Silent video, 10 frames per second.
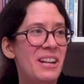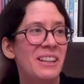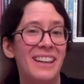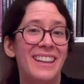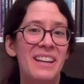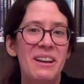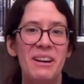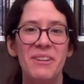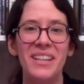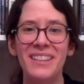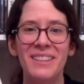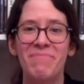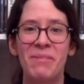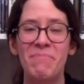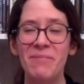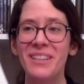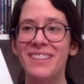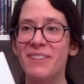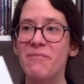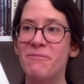Like, I mean, it's pretty
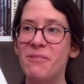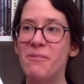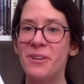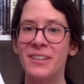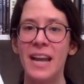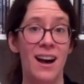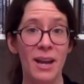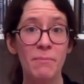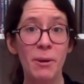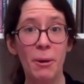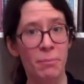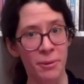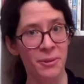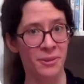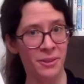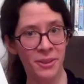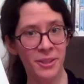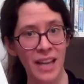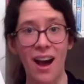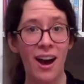straightforward. I'm a bird nerd.
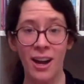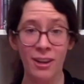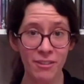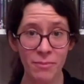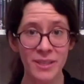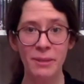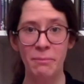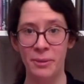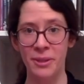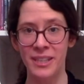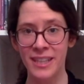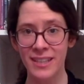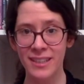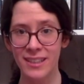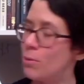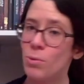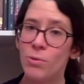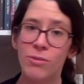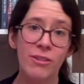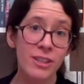I love me some birdies or
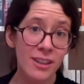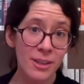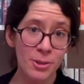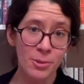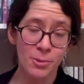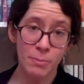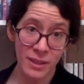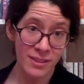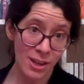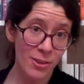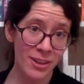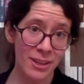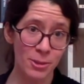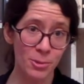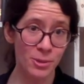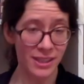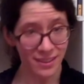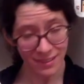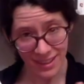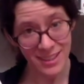fluffy dinosaurs, because they are dinosaurs. And
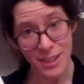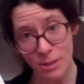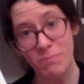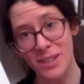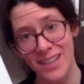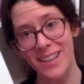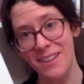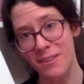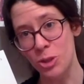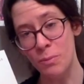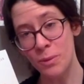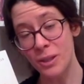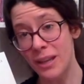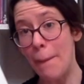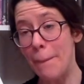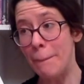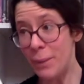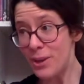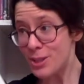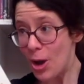this is said in this book.
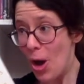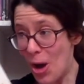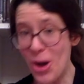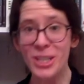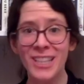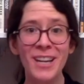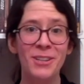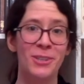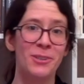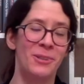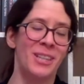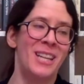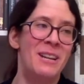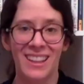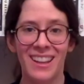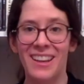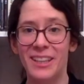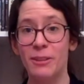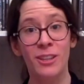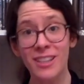Birds are dinosaurs.
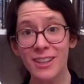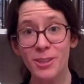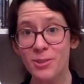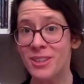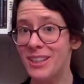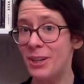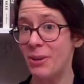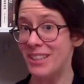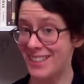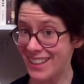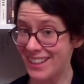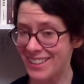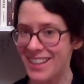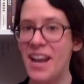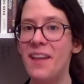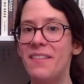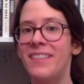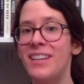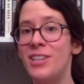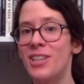Like, the dinosaurs didn't go extinct.
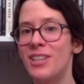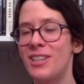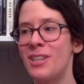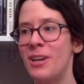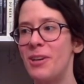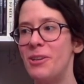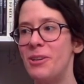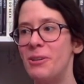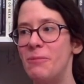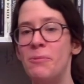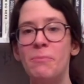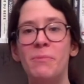They just, uh, you know, were